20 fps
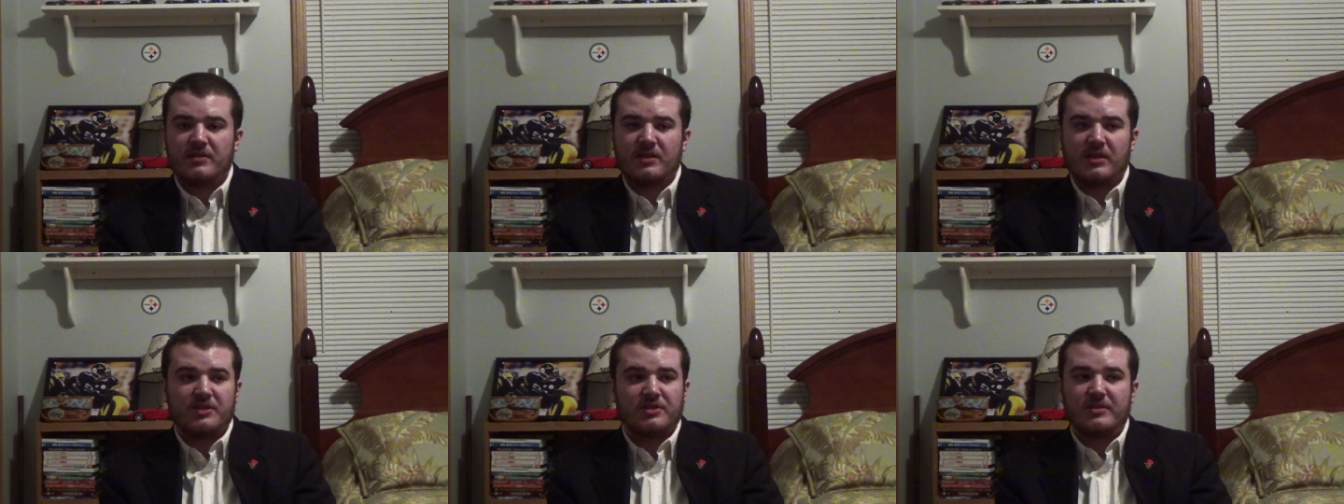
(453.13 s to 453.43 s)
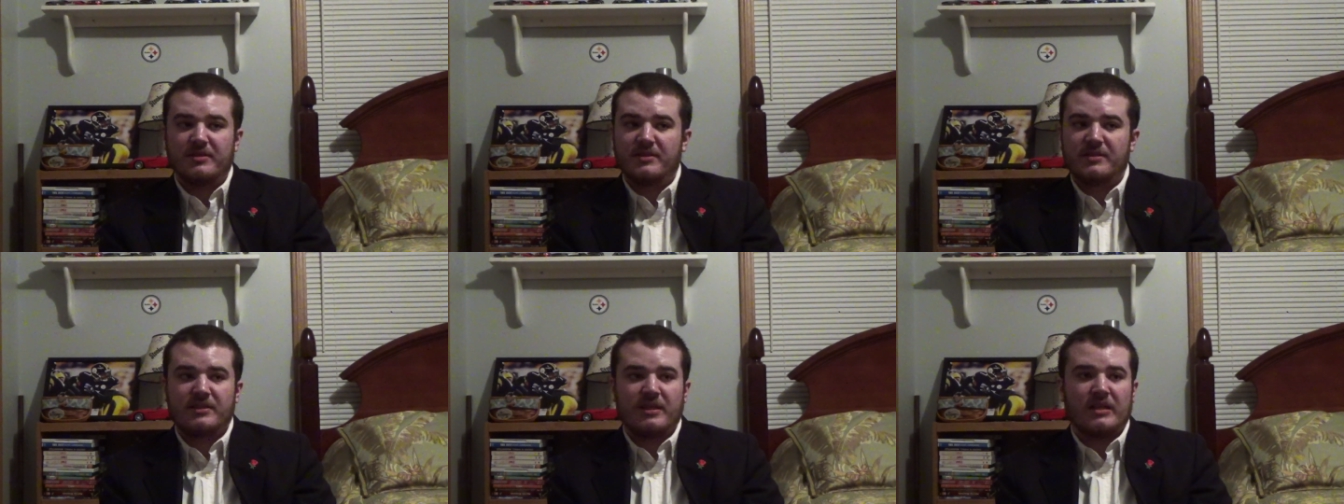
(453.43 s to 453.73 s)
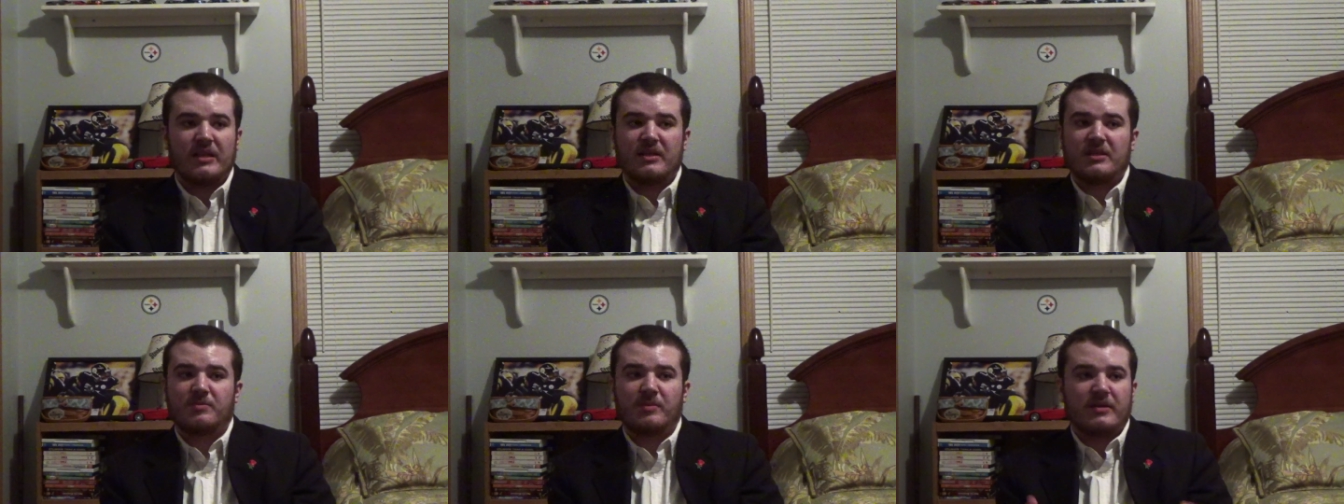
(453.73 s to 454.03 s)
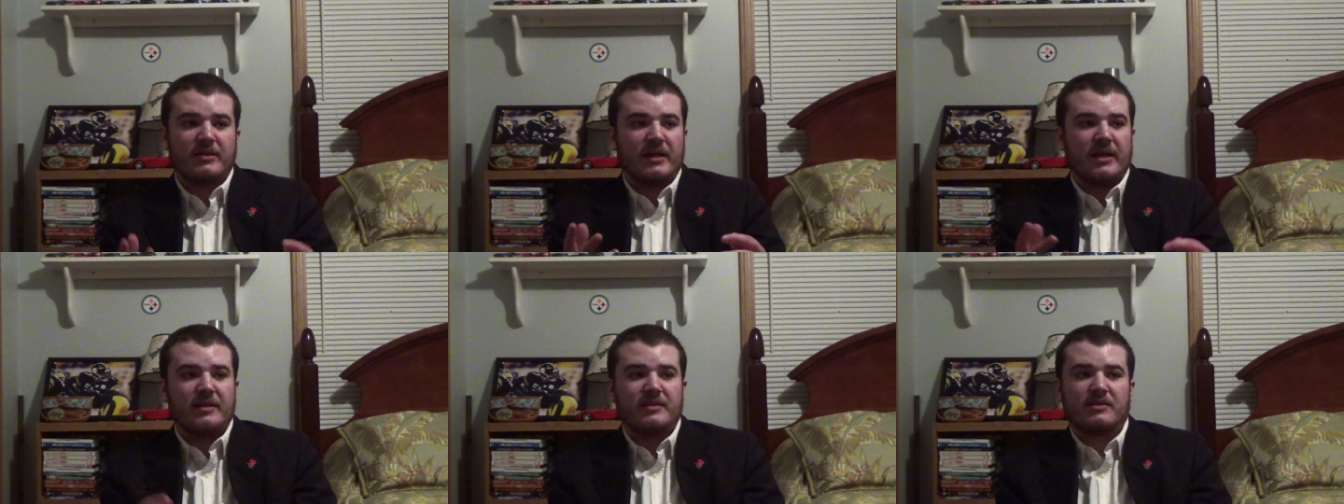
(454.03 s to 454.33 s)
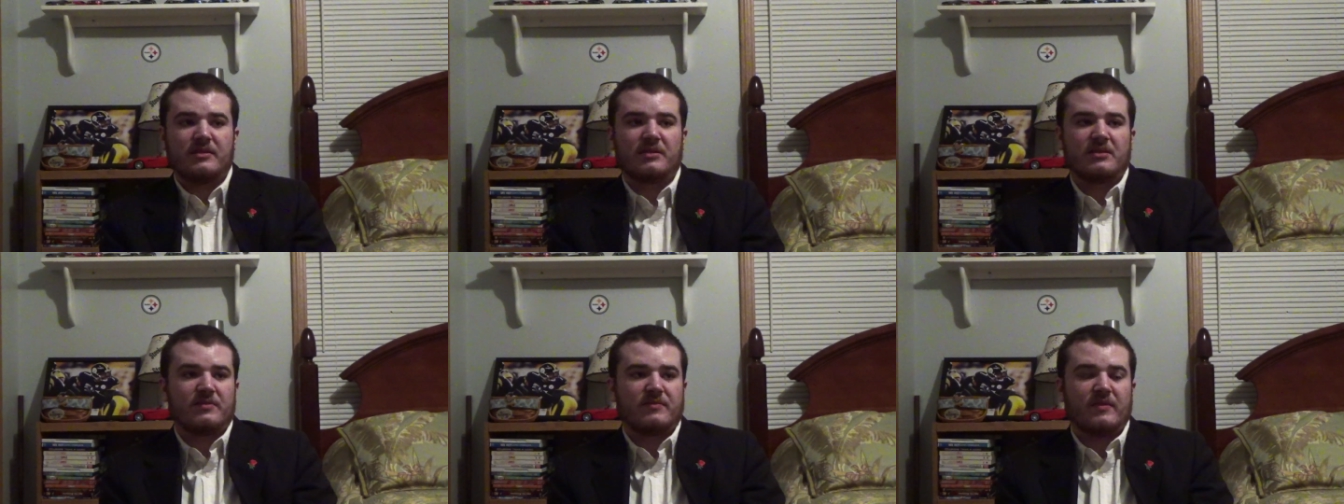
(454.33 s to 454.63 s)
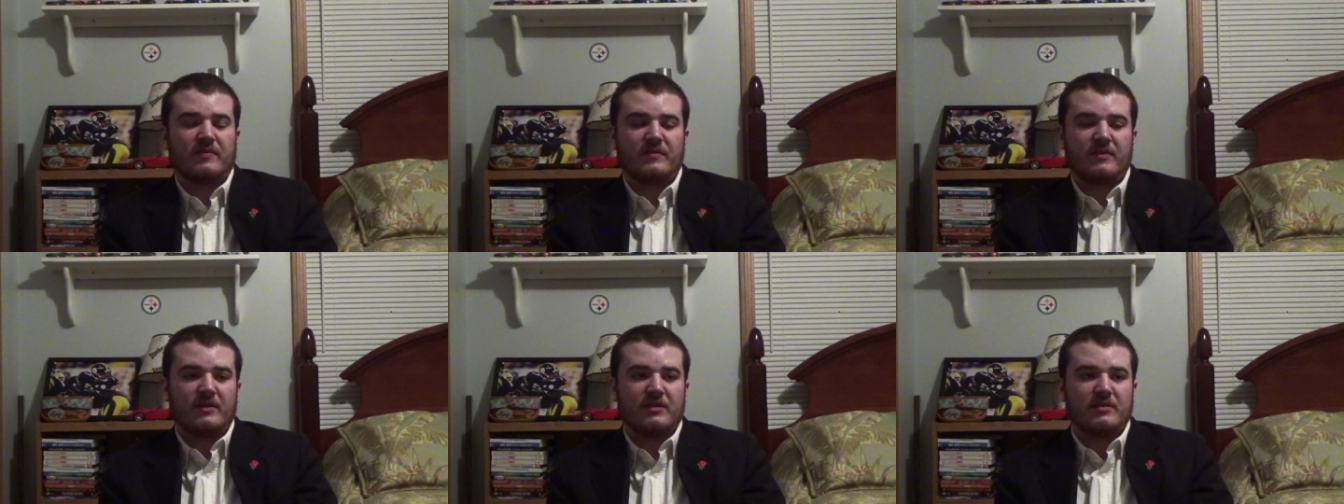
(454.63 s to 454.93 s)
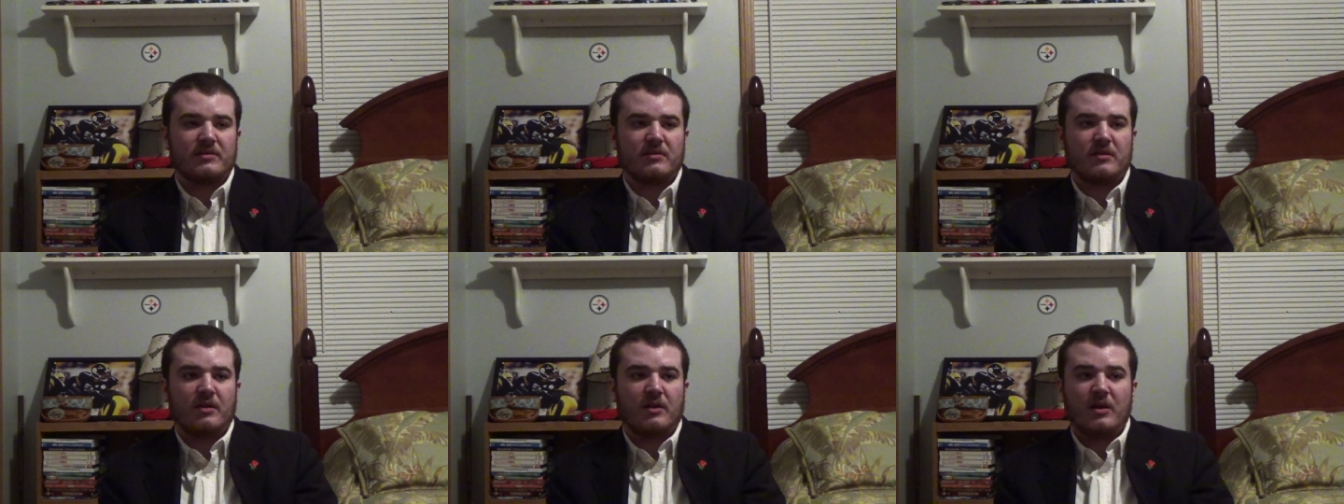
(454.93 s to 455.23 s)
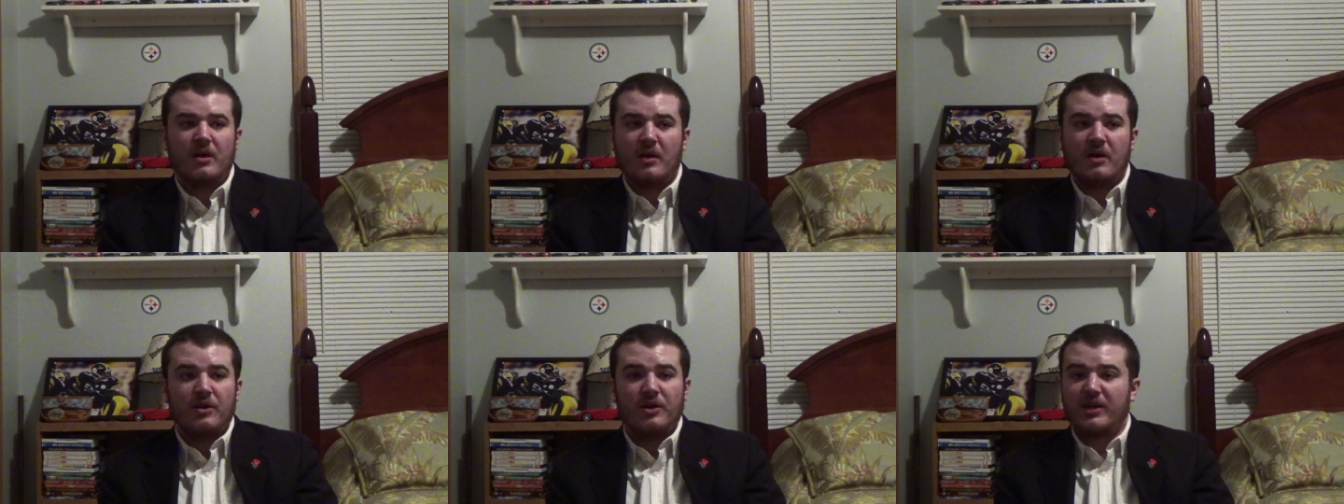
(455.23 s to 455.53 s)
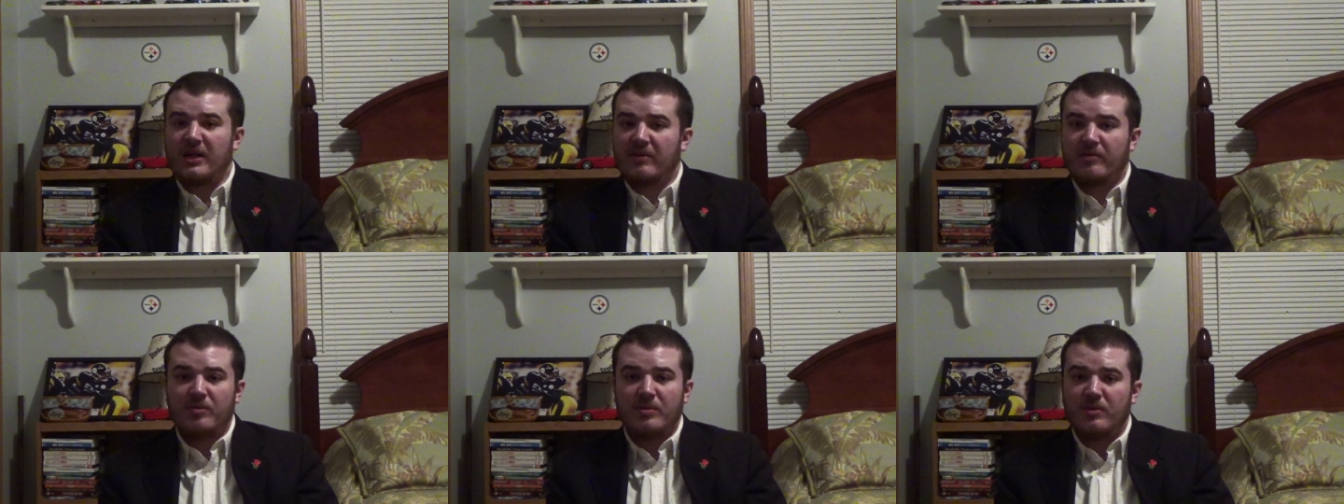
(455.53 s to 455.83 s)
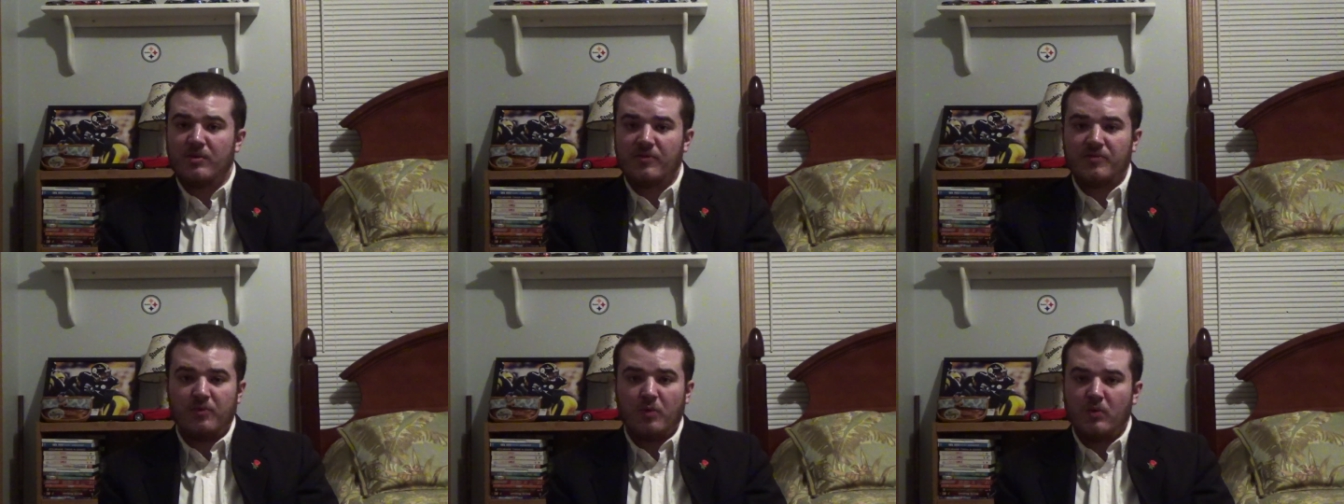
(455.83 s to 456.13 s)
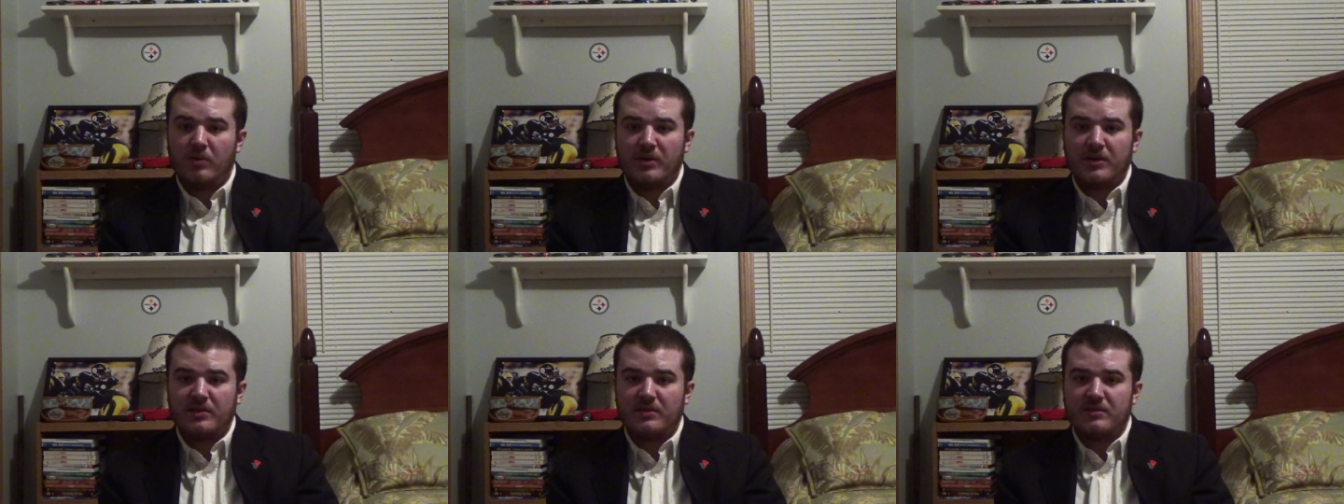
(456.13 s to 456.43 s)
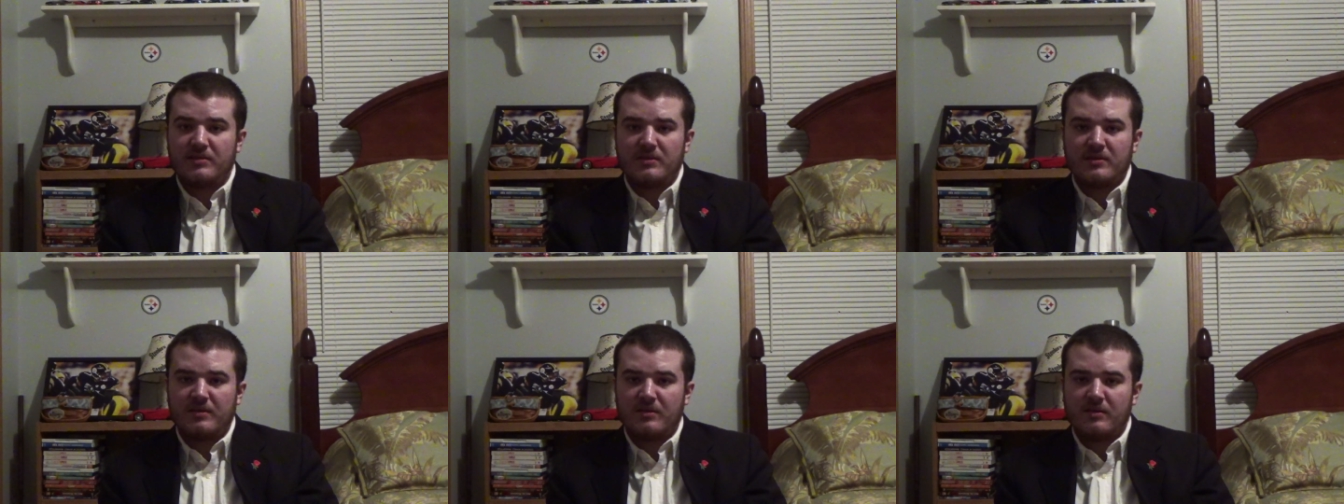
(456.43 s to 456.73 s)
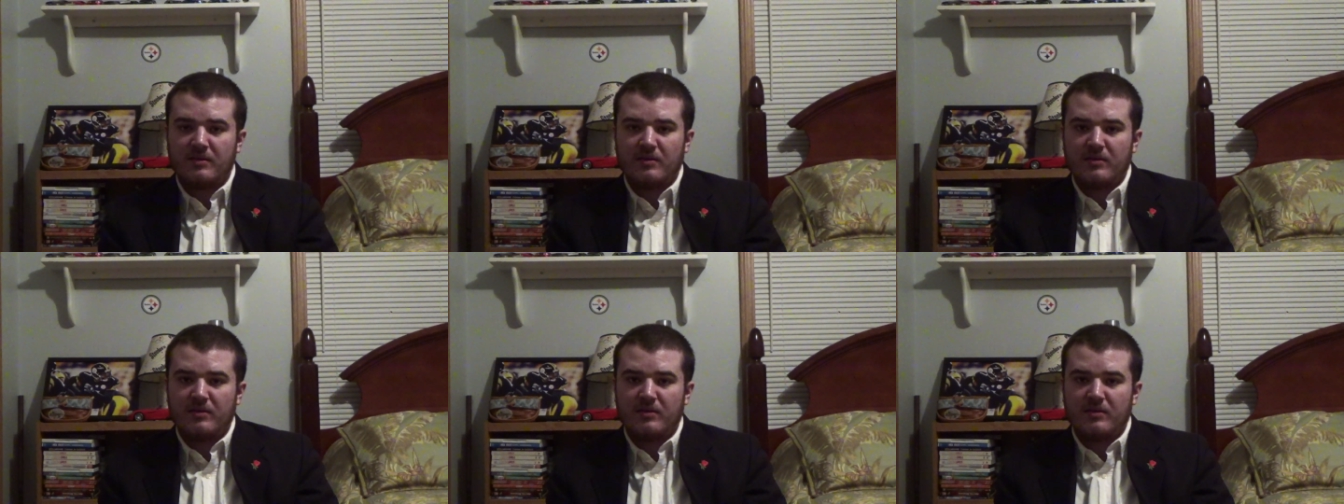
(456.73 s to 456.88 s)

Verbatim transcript: And I shouldn't say that because my dad's in his 50s. You can have them in your 40s.